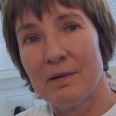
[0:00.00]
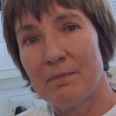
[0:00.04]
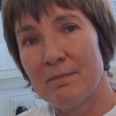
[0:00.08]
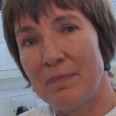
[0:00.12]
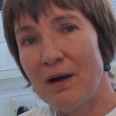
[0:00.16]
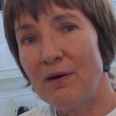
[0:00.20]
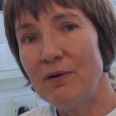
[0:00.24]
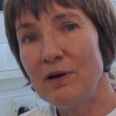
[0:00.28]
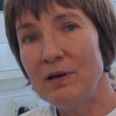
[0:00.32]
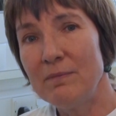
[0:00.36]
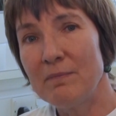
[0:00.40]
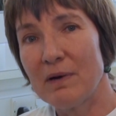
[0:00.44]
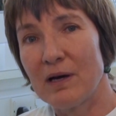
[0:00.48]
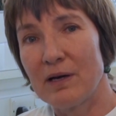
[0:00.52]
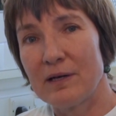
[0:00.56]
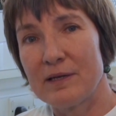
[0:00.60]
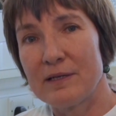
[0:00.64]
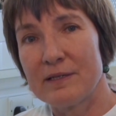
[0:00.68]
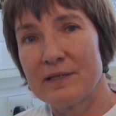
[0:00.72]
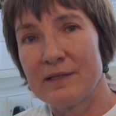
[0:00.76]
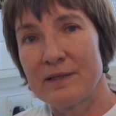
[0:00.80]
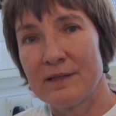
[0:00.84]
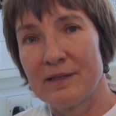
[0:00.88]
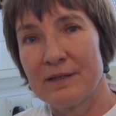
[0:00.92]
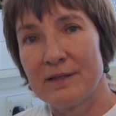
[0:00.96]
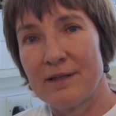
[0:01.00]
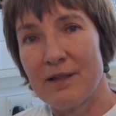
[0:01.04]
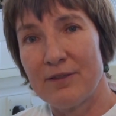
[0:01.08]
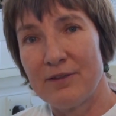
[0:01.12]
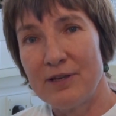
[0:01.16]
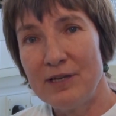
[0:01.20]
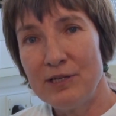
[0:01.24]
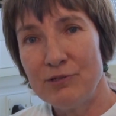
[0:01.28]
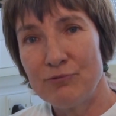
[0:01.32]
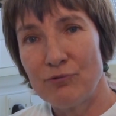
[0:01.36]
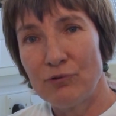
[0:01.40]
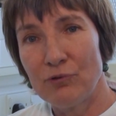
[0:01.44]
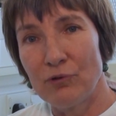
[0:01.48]
Bear in mind that
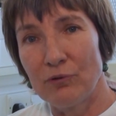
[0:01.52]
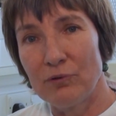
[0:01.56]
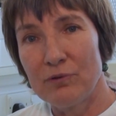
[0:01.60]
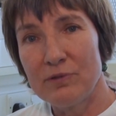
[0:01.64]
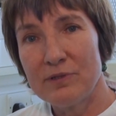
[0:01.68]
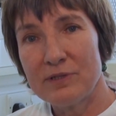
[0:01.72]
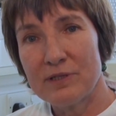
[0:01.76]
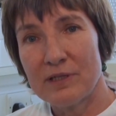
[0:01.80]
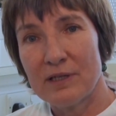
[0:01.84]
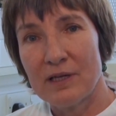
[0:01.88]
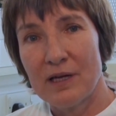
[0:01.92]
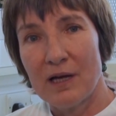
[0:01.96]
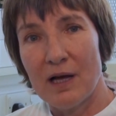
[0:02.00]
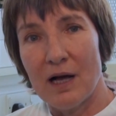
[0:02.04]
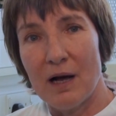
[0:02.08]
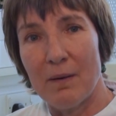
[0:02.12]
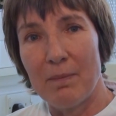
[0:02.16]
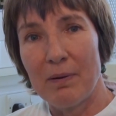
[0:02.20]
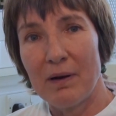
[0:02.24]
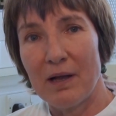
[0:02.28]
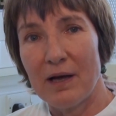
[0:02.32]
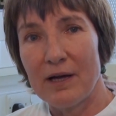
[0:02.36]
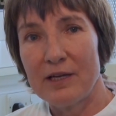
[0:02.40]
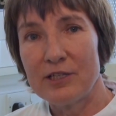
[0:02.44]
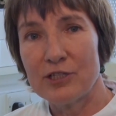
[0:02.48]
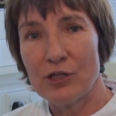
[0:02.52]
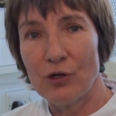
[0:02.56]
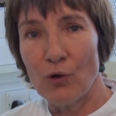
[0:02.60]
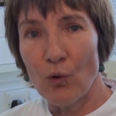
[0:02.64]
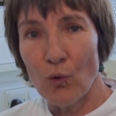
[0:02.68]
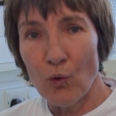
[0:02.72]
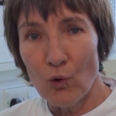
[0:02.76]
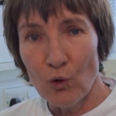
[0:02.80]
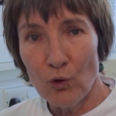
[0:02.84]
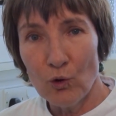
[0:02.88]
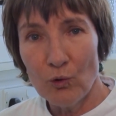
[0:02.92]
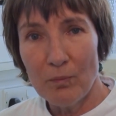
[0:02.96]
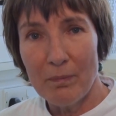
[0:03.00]
these rules apply to
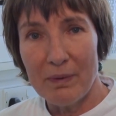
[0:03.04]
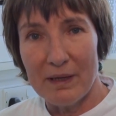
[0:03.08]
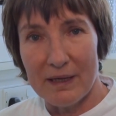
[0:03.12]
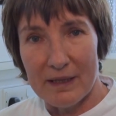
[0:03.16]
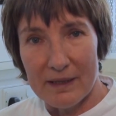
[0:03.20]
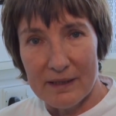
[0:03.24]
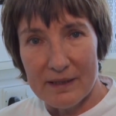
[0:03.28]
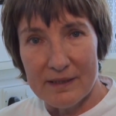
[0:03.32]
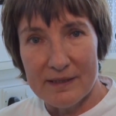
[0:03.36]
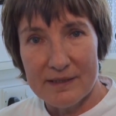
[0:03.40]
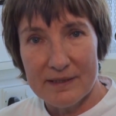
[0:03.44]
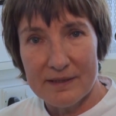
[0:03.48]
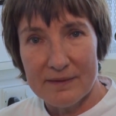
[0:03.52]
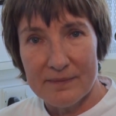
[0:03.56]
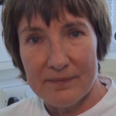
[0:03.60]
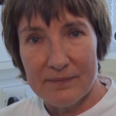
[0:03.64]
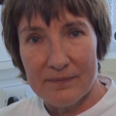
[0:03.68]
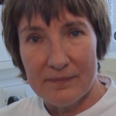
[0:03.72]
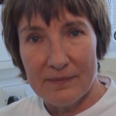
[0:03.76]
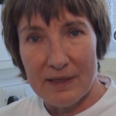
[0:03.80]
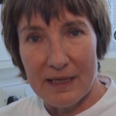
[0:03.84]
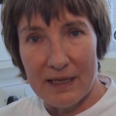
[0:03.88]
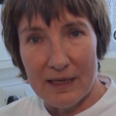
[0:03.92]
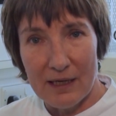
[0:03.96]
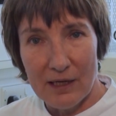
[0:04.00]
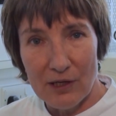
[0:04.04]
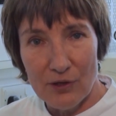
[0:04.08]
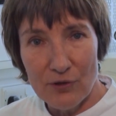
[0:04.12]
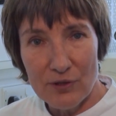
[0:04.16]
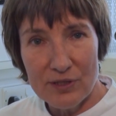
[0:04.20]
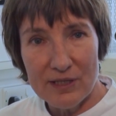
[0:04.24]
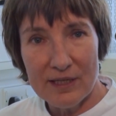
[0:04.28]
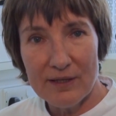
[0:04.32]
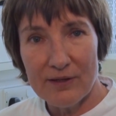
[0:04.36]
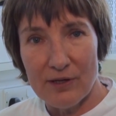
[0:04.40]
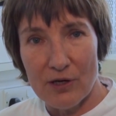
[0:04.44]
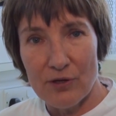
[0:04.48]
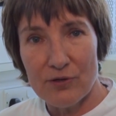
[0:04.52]
all pigs,
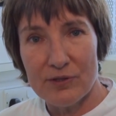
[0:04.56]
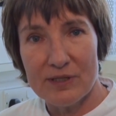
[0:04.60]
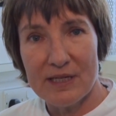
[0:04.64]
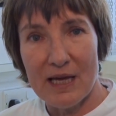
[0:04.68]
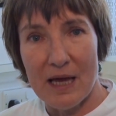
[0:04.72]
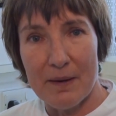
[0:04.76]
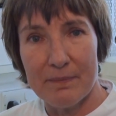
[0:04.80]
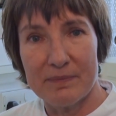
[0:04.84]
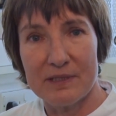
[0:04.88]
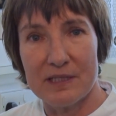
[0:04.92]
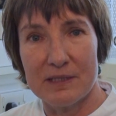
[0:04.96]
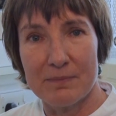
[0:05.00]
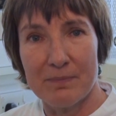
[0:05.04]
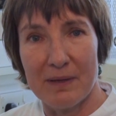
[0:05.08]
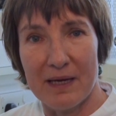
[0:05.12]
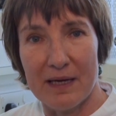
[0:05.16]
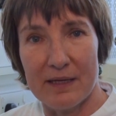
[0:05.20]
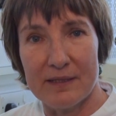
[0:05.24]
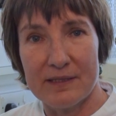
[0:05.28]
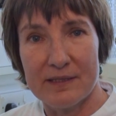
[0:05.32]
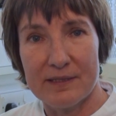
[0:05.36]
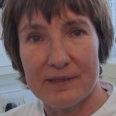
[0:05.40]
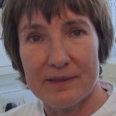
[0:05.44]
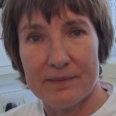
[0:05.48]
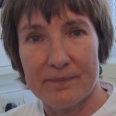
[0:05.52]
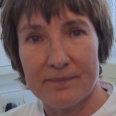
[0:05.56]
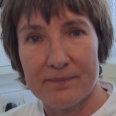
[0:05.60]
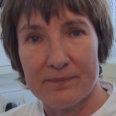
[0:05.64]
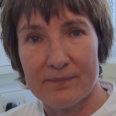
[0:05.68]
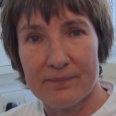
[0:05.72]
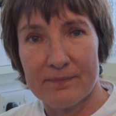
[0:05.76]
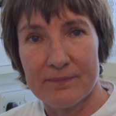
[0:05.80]
including those kept as pets.